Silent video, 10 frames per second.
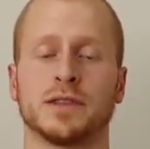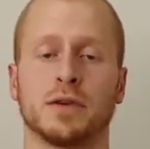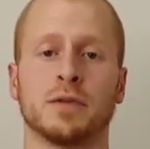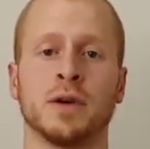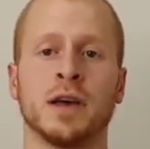
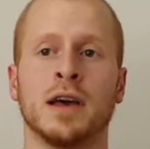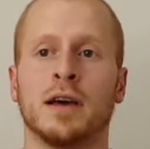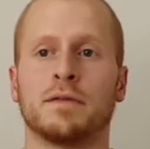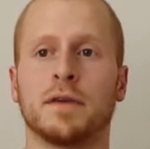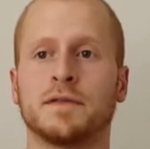So
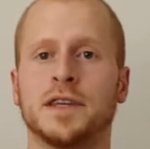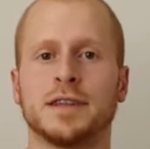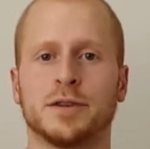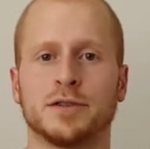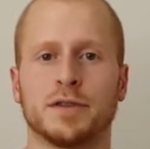
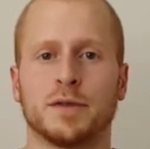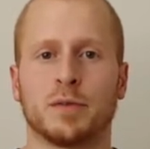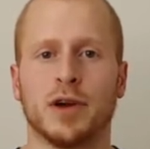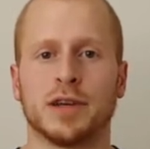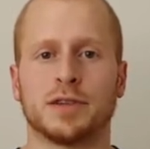15 years of
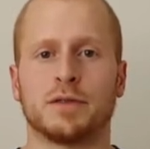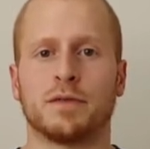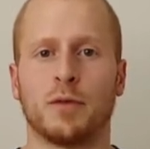depression,